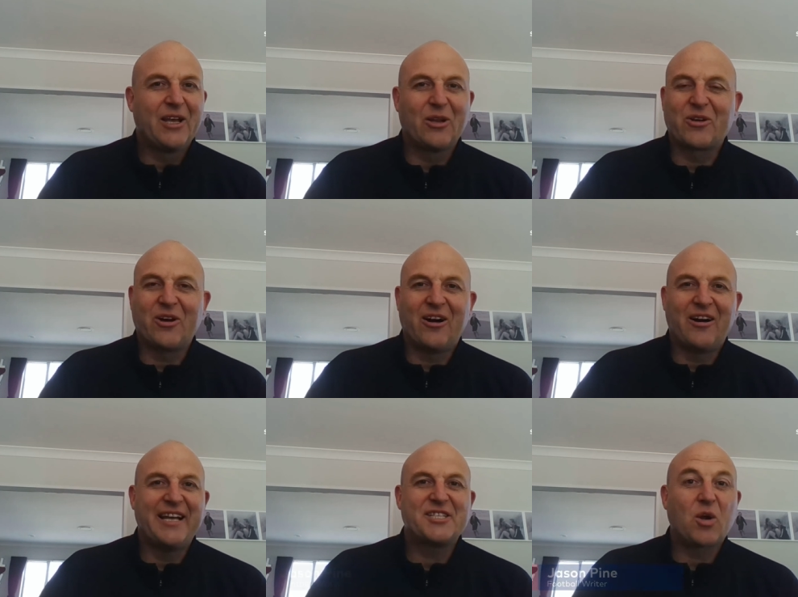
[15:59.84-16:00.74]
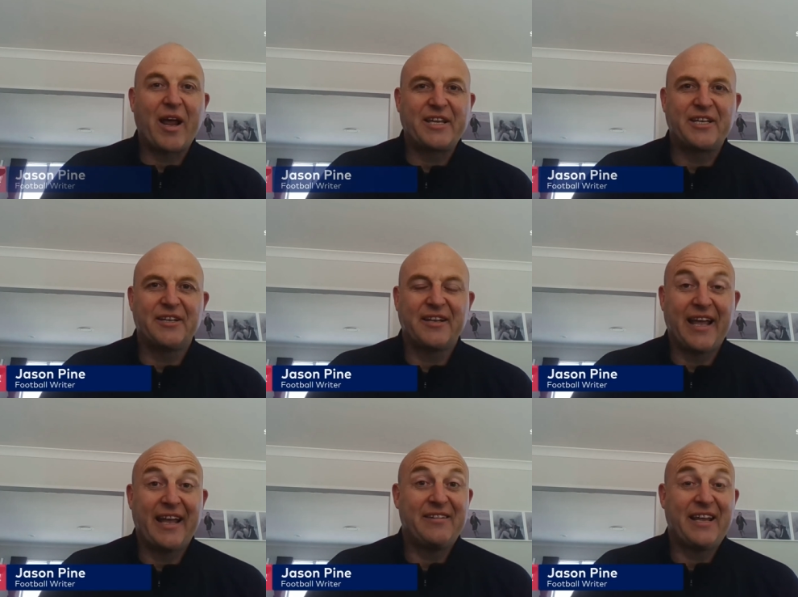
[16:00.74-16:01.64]
Yeah, look, uh, uh, he's a great
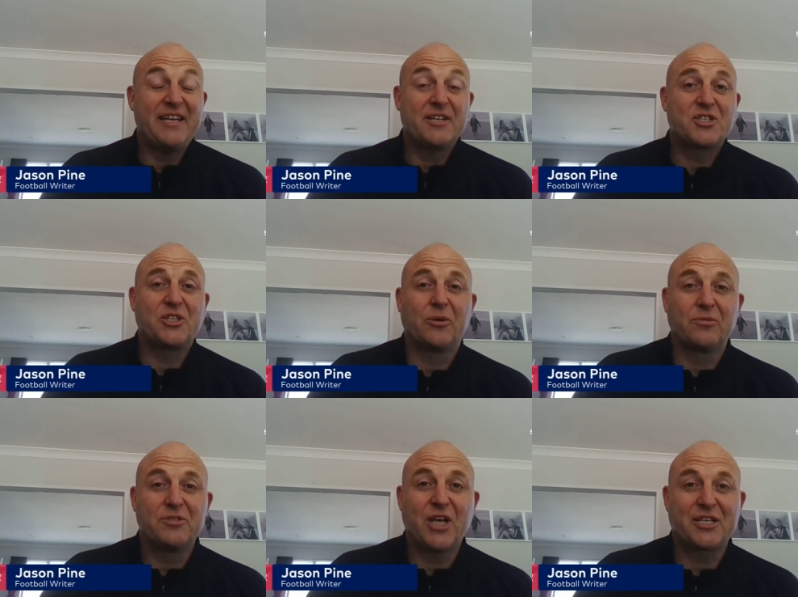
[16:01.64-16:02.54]
kid, and he is still